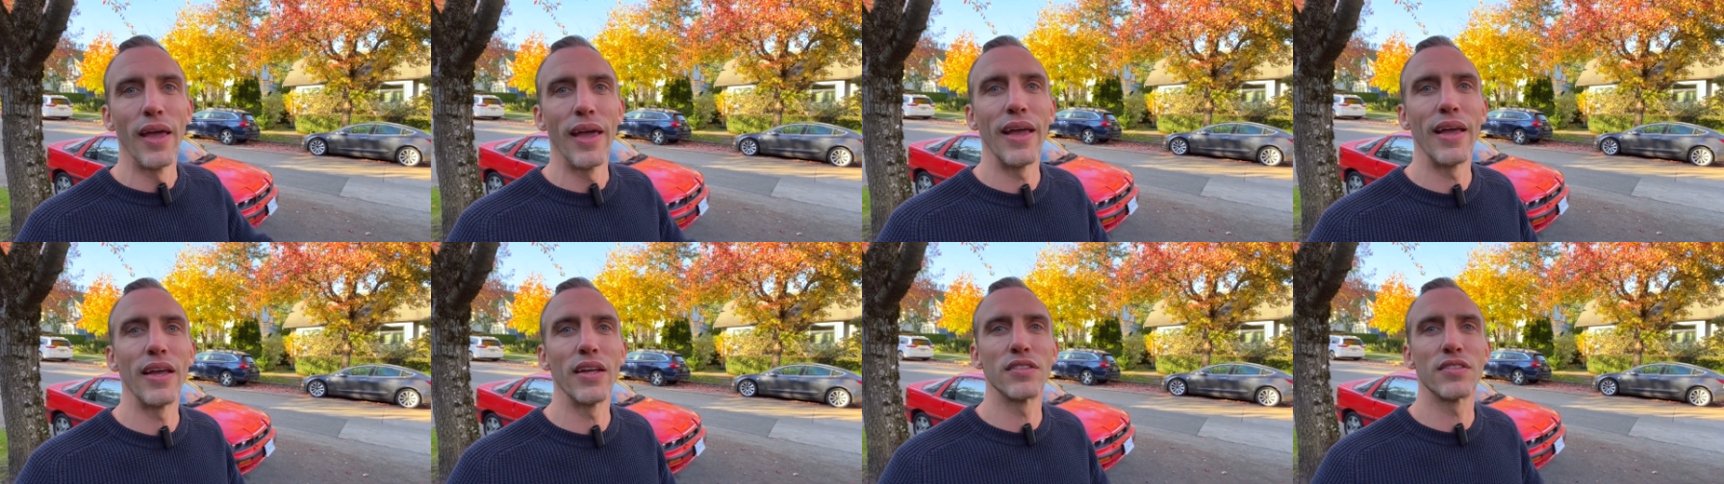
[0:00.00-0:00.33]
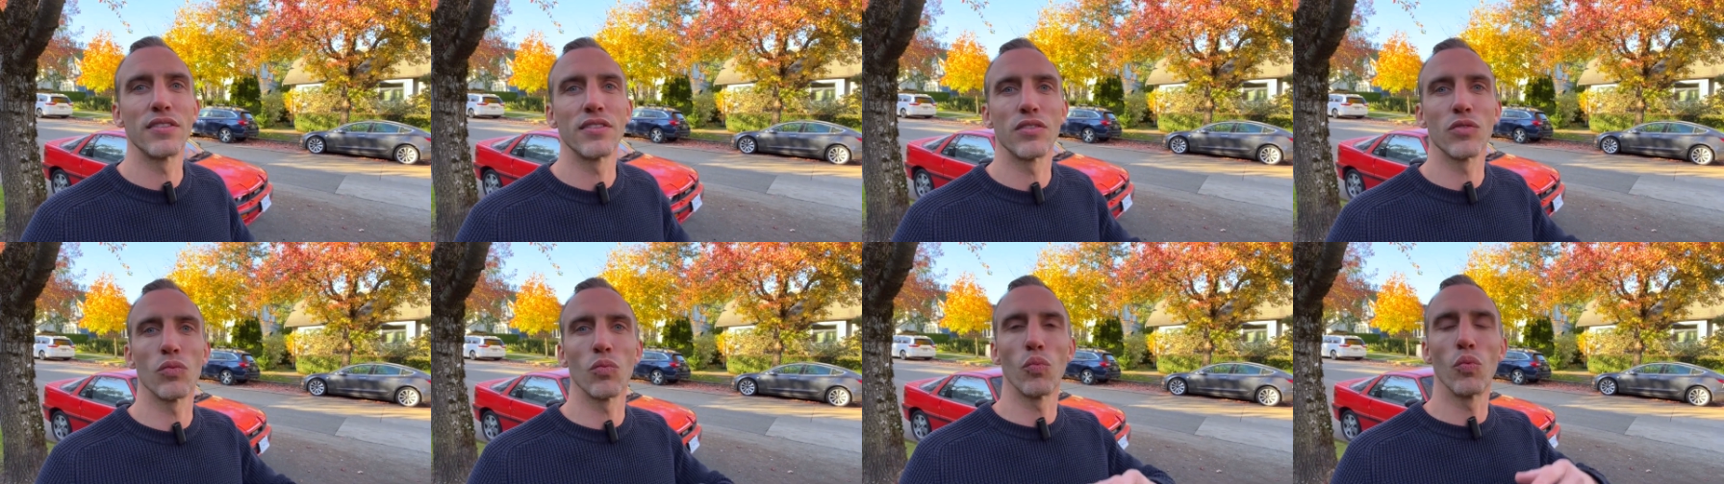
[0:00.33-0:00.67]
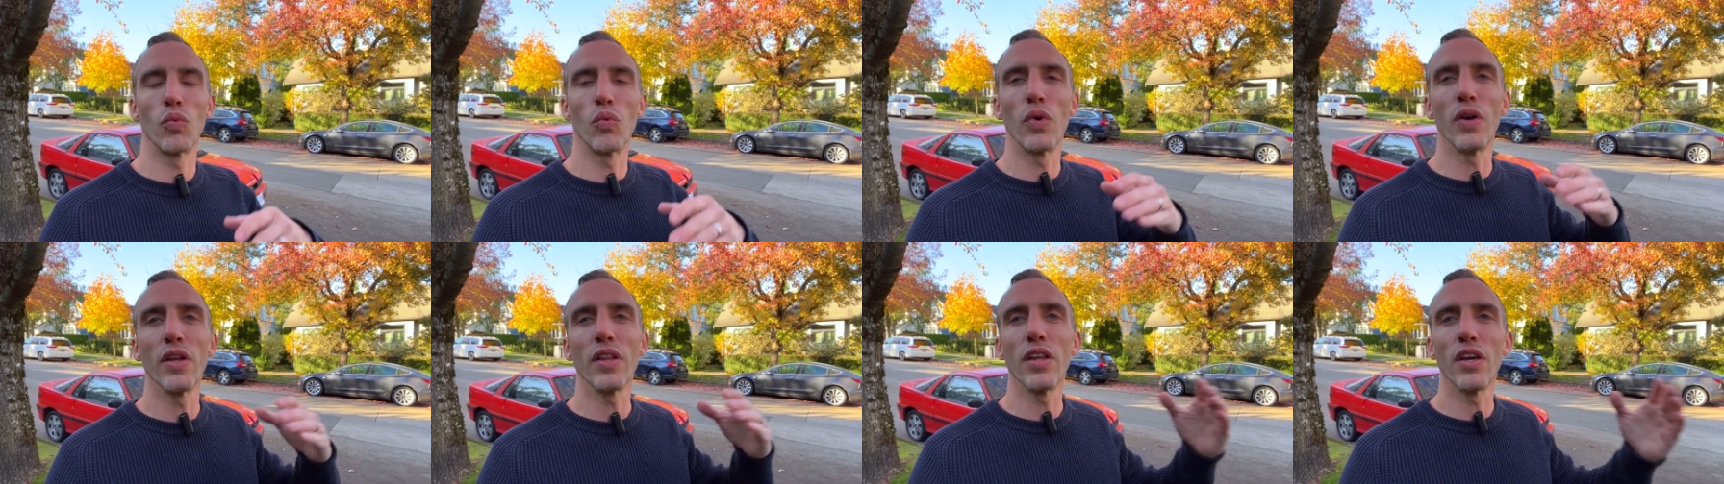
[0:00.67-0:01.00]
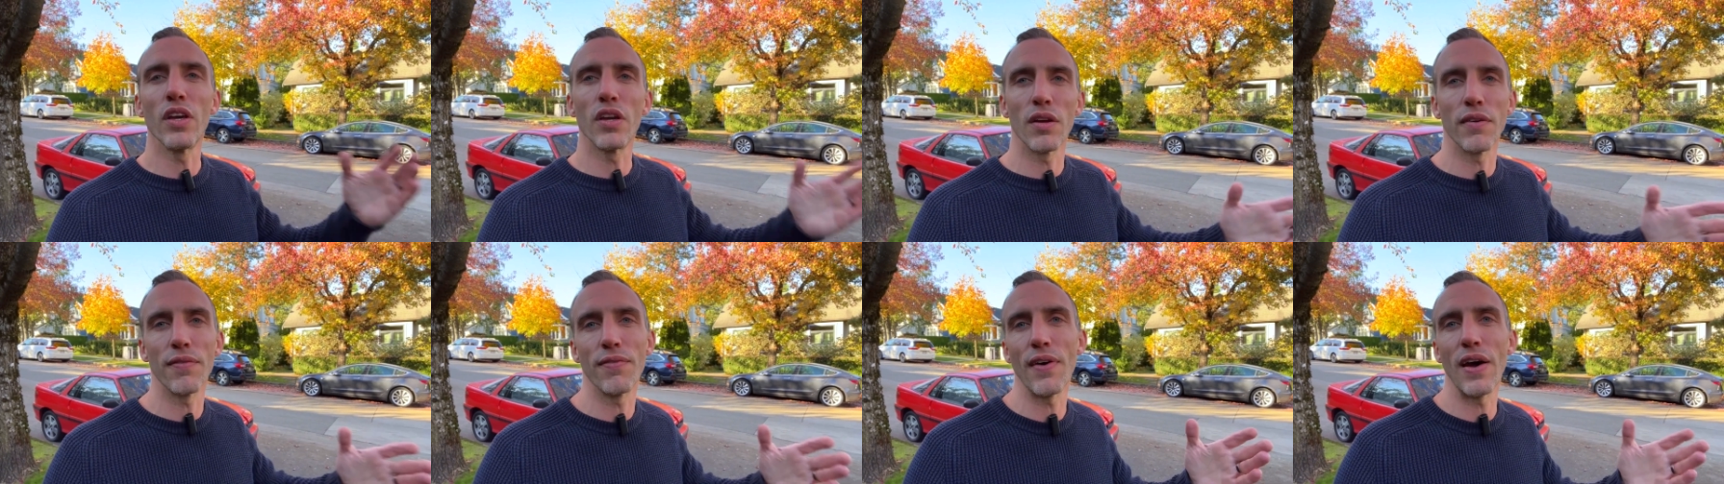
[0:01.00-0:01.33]
it's really
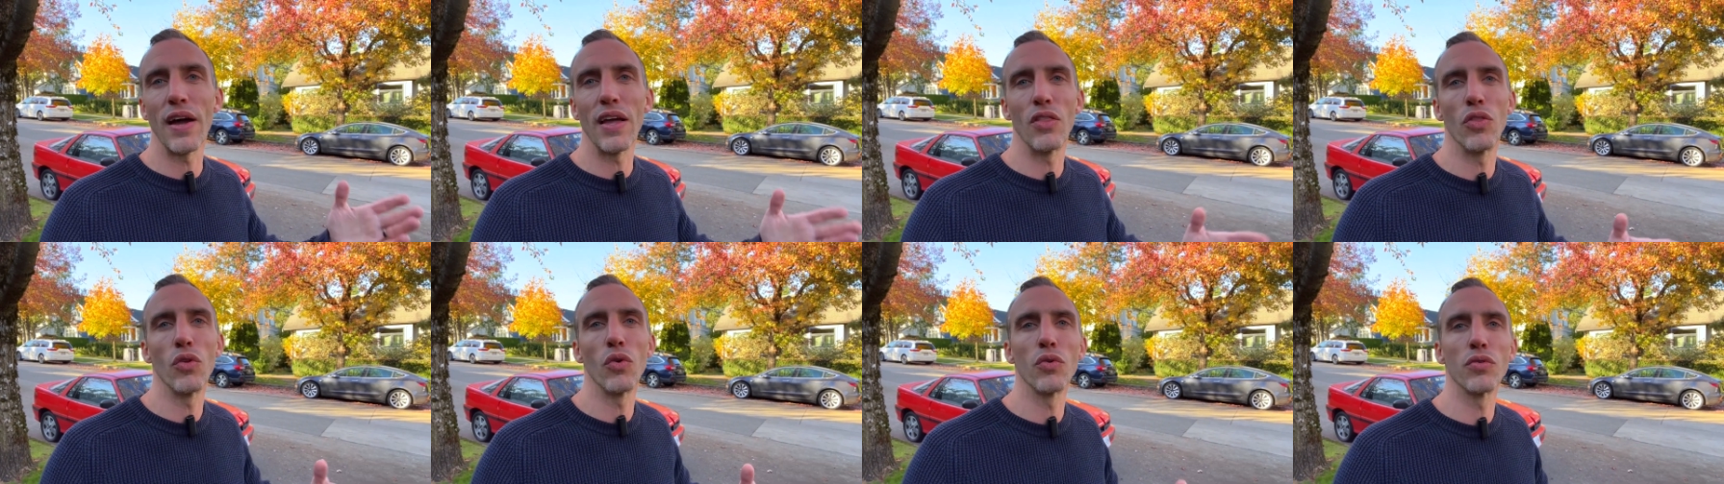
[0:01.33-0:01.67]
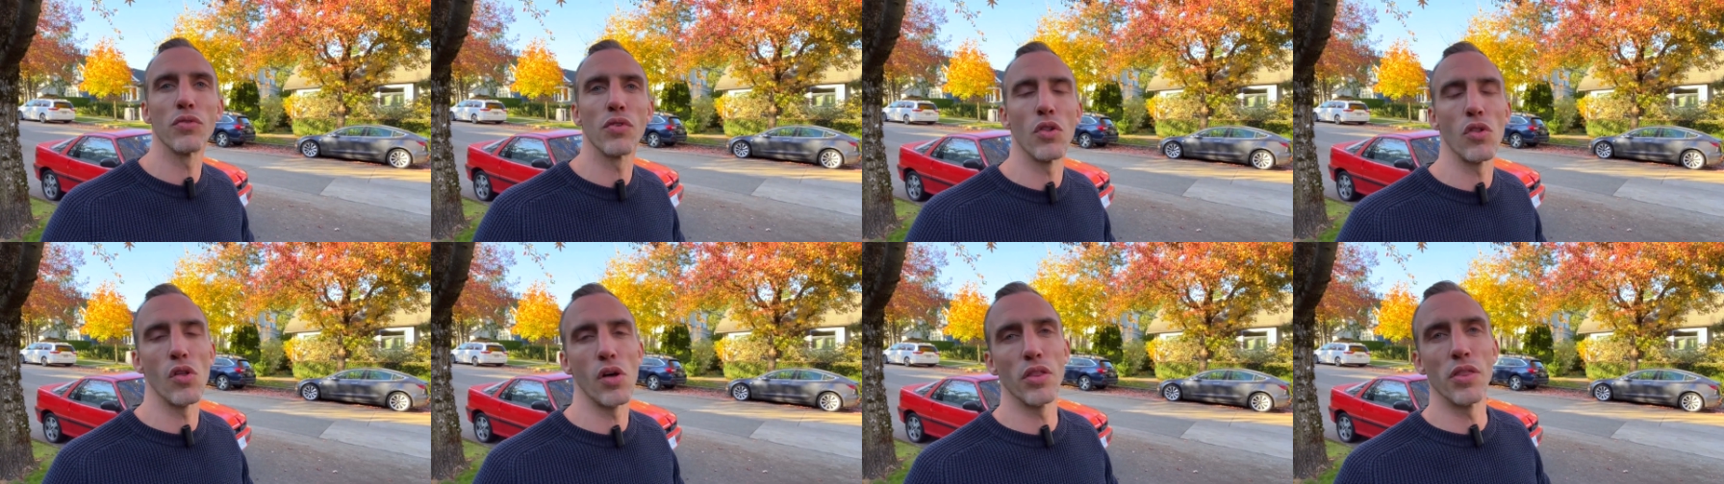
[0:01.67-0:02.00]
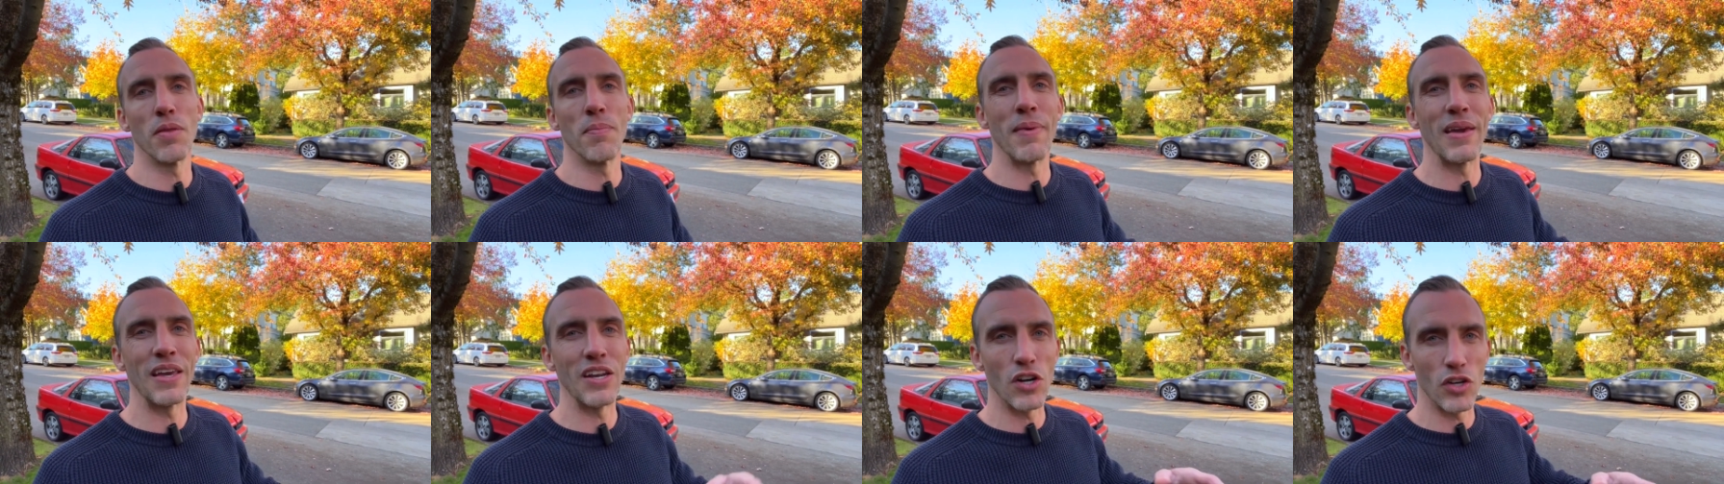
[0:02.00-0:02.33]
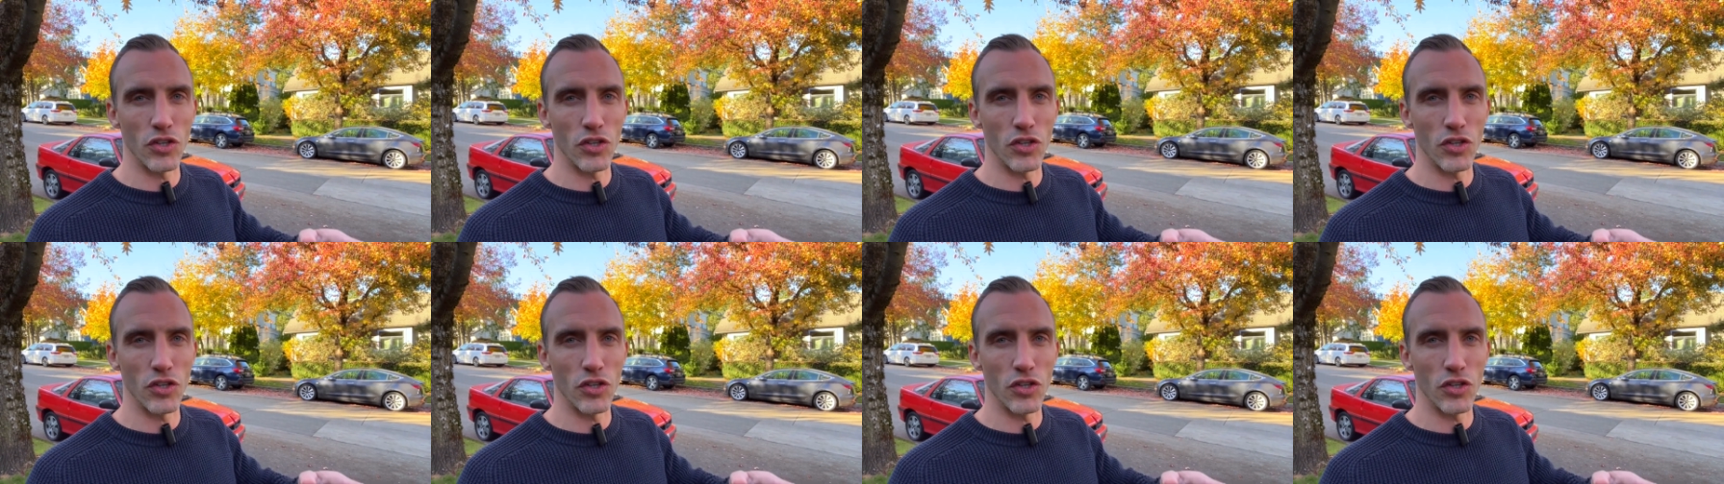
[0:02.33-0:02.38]
going to find those along the main